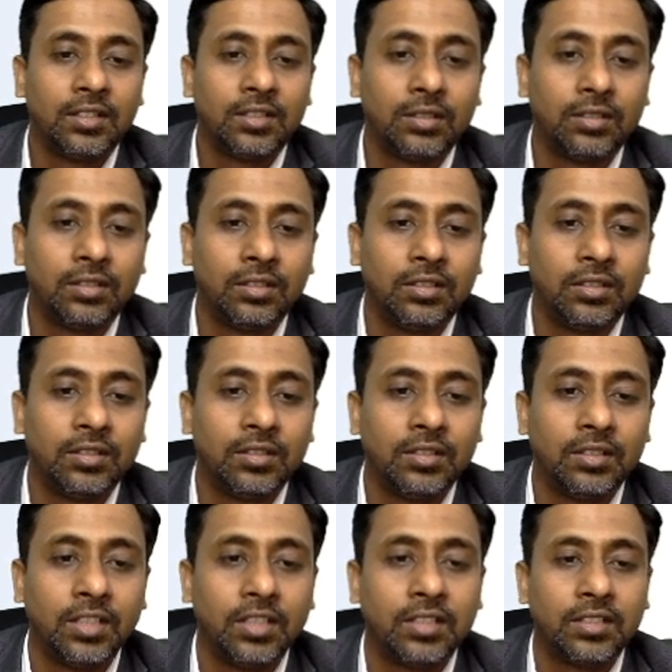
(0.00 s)
so
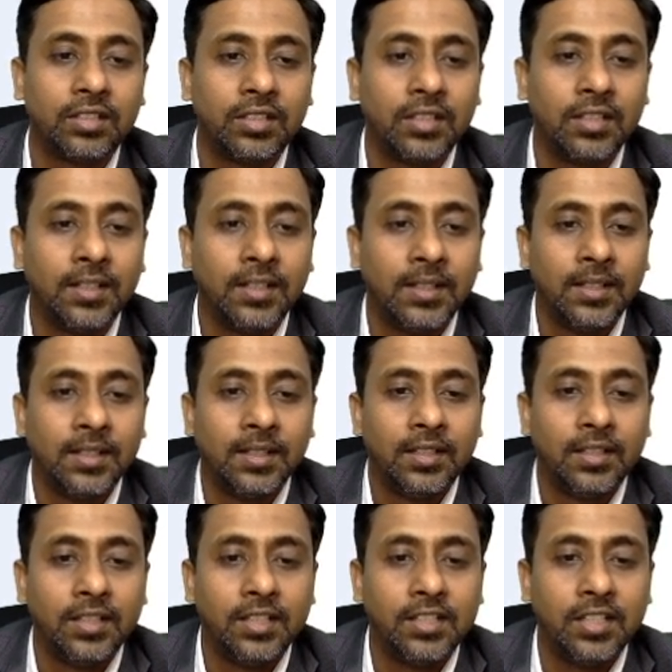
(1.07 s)
this
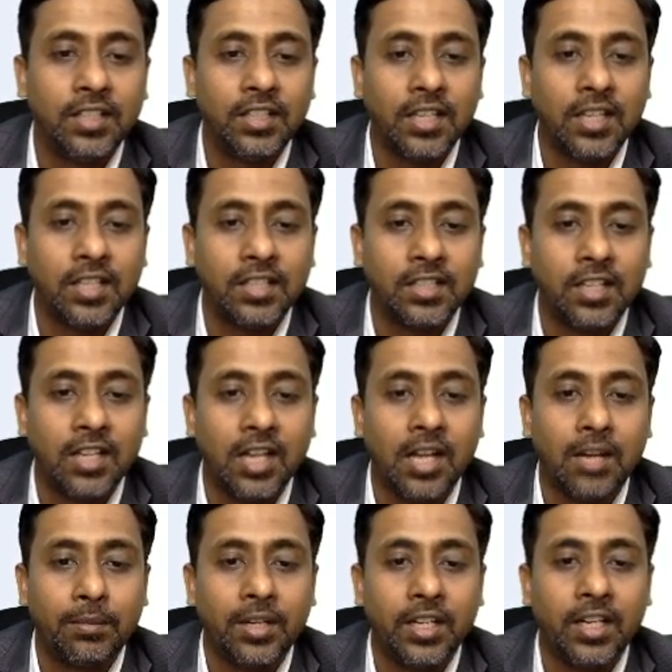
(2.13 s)
Neisseria is
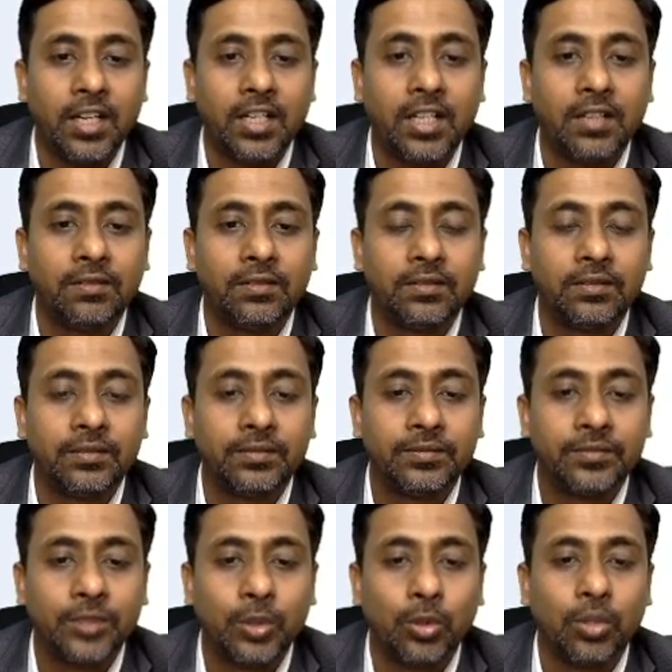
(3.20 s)
gram negative
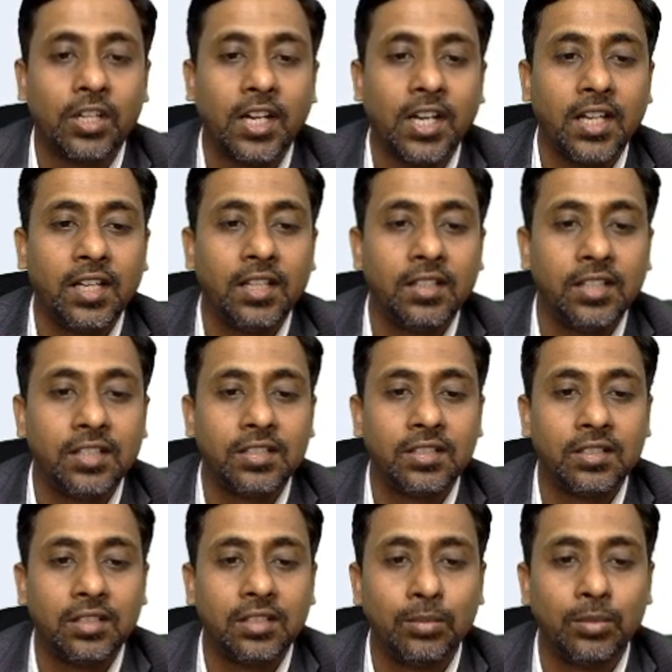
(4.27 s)
cocci this
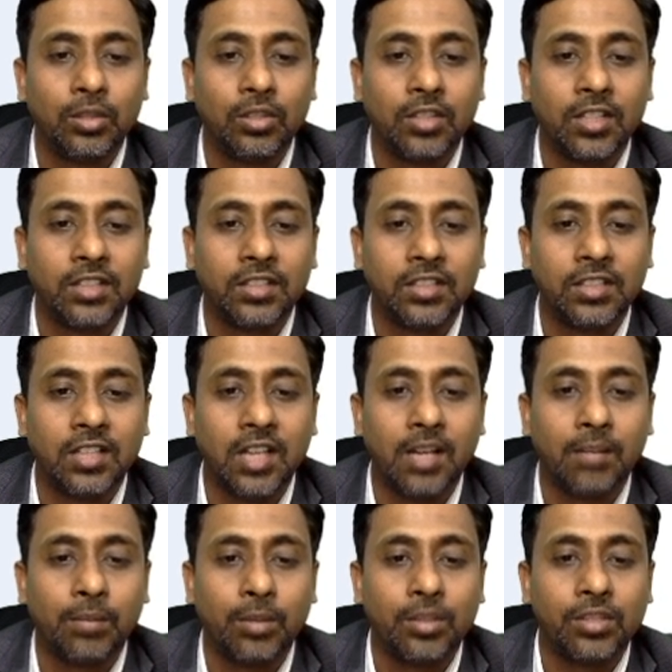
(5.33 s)
pneumococcus is
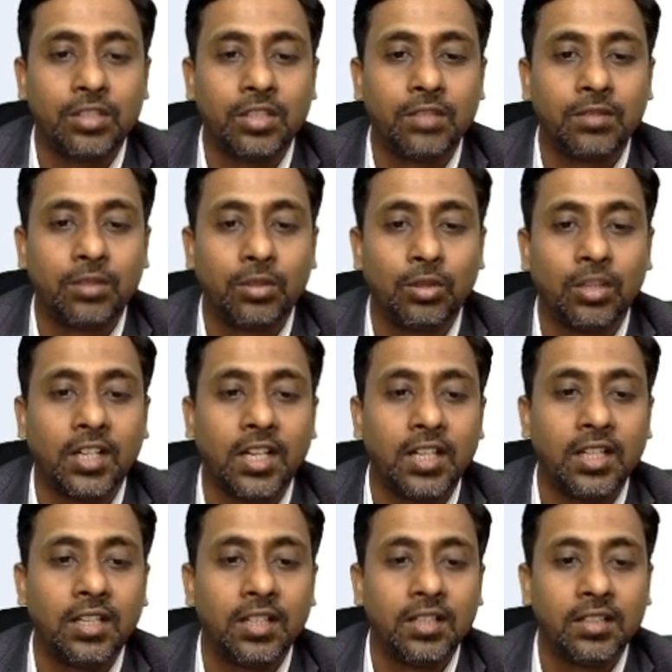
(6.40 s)
gram positive
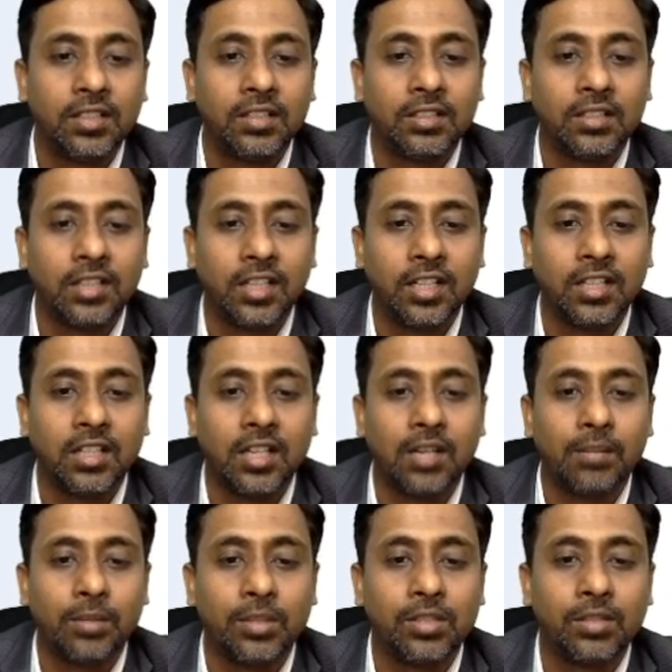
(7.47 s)
cocci this is again
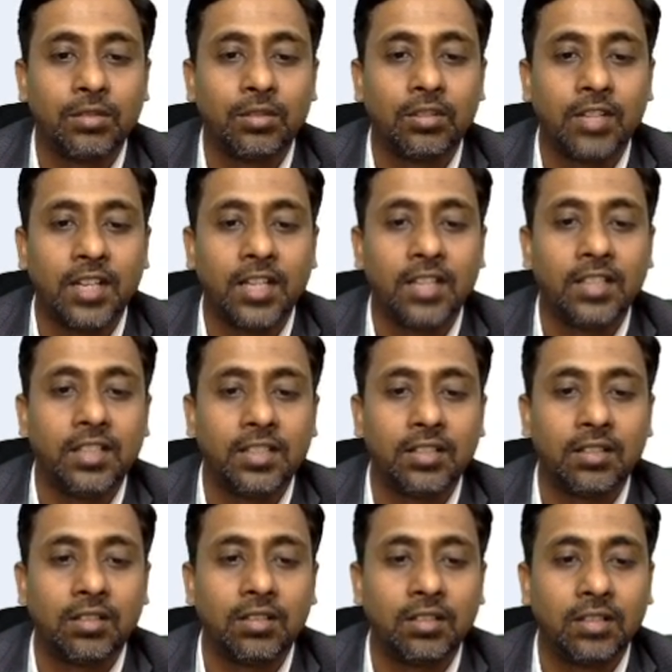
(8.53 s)
gram positive cocci and these
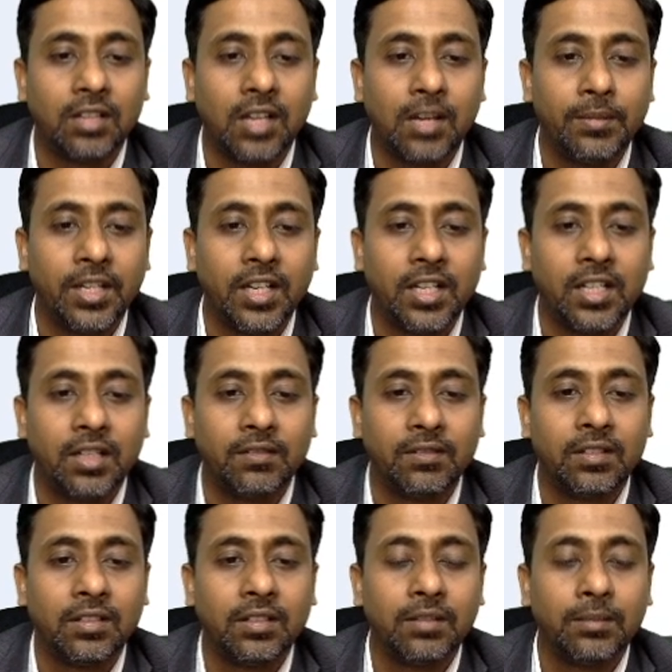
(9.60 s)
are all gram negative
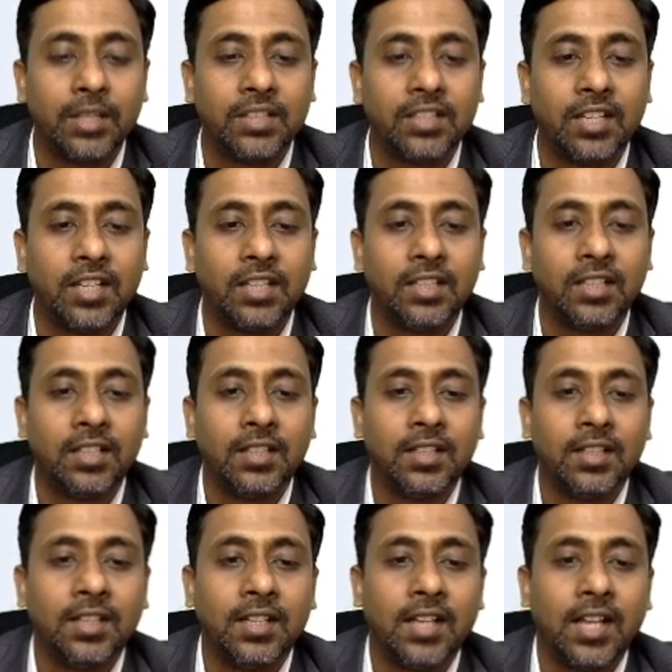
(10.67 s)
bacilli
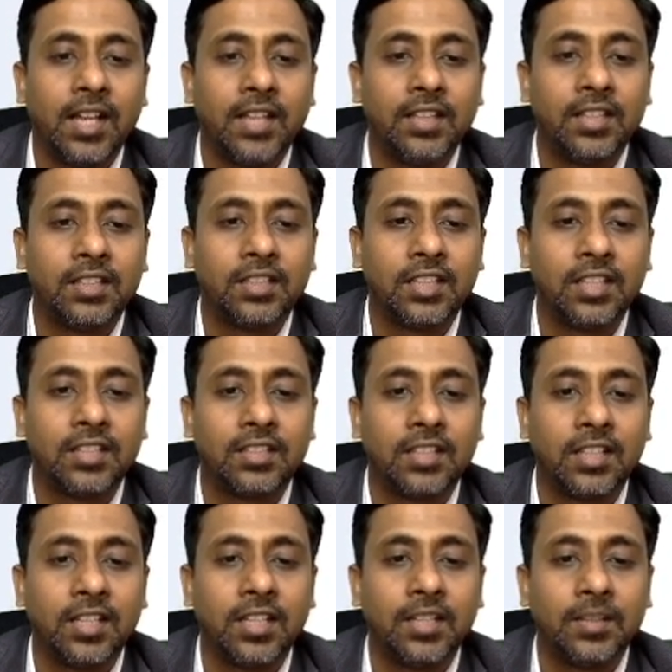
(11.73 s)
and this is
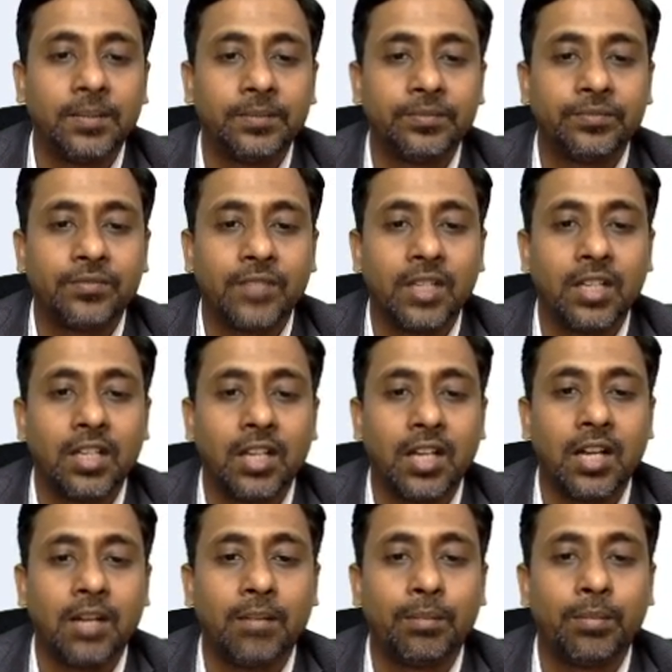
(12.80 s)
again
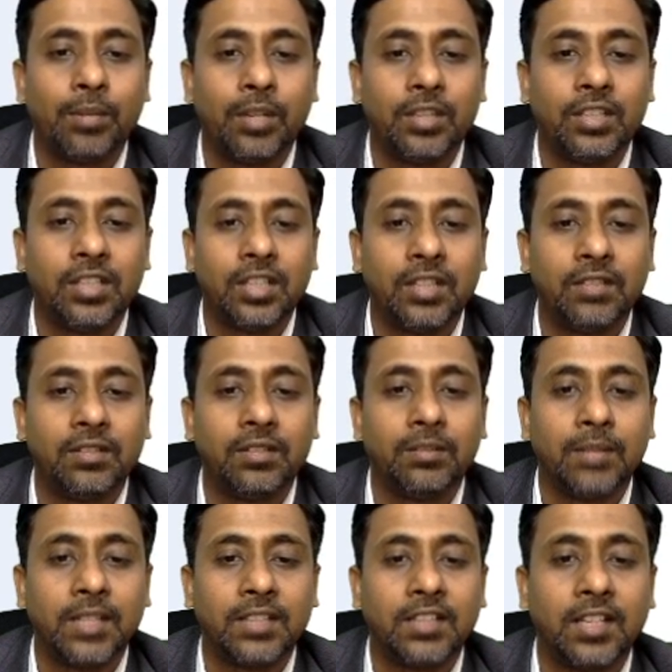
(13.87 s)
gram positive
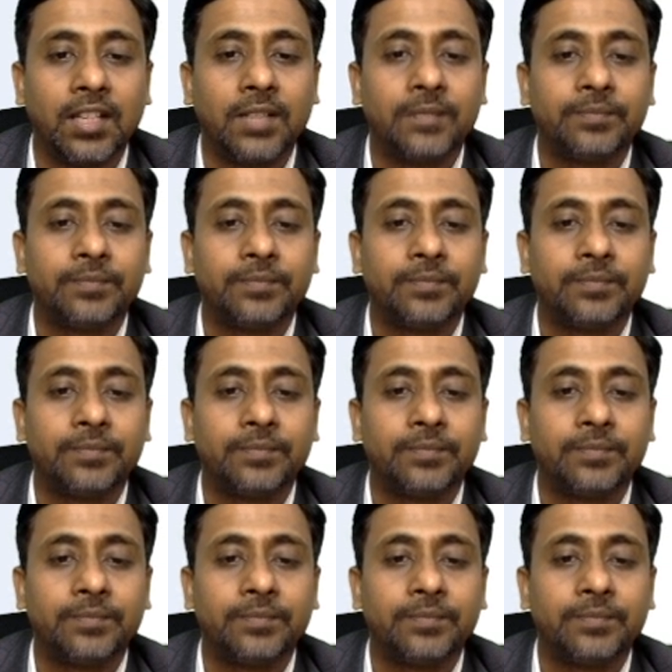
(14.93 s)
bacilli